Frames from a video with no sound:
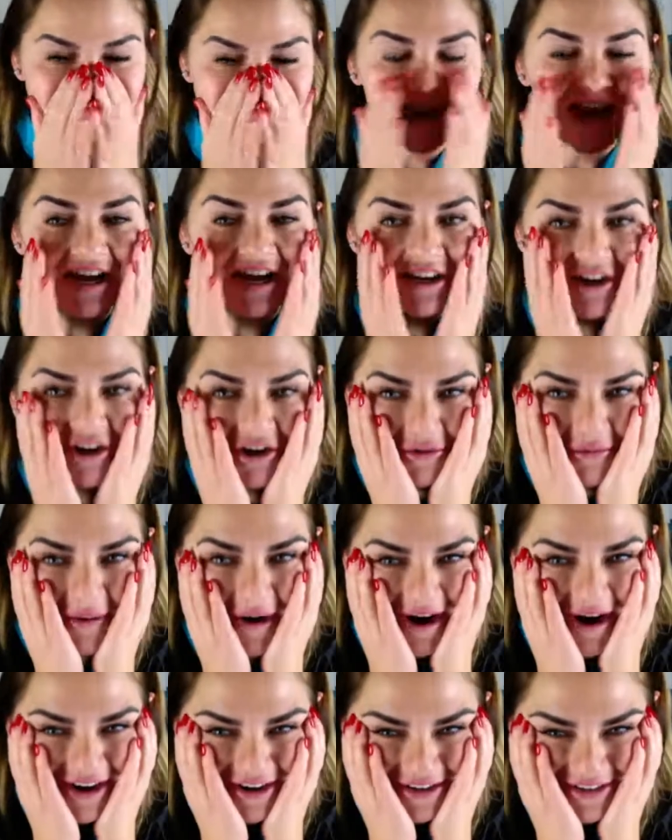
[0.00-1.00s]
I know
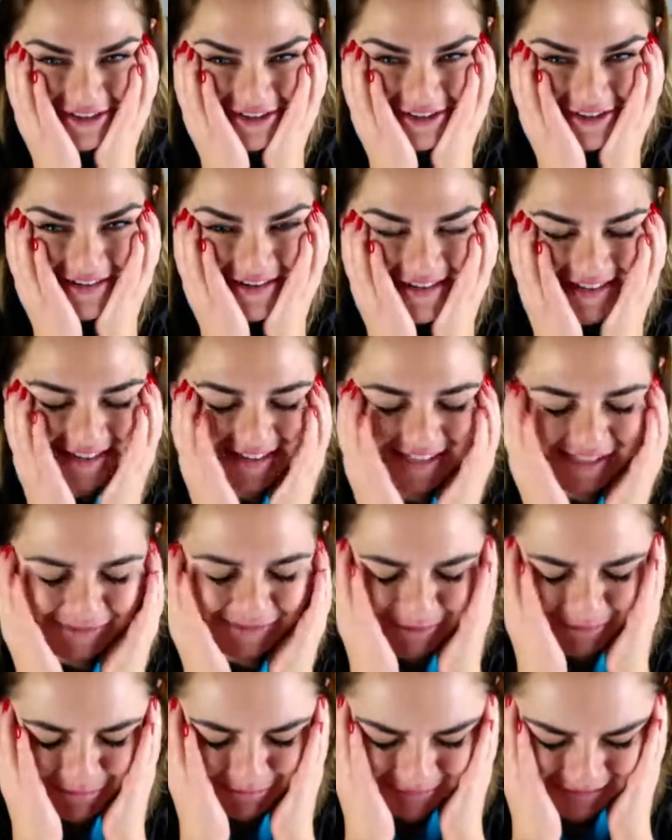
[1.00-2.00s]
why you're doing this,
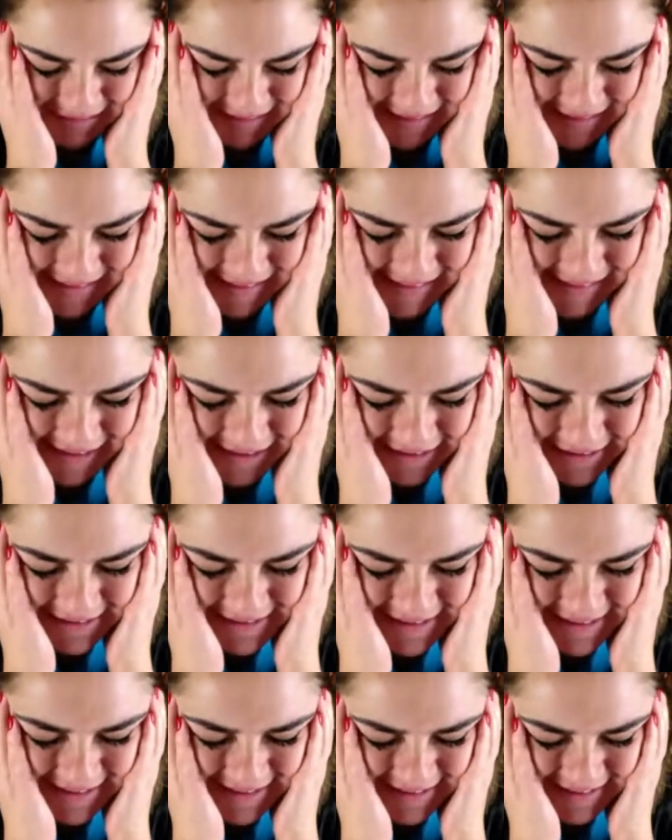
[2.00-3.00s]
but please
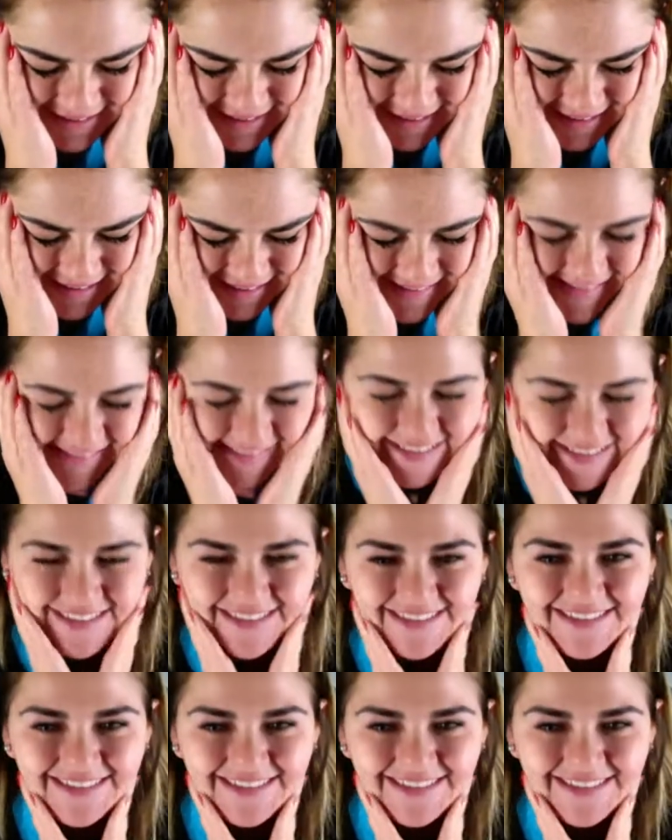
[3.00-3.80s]
don't do this.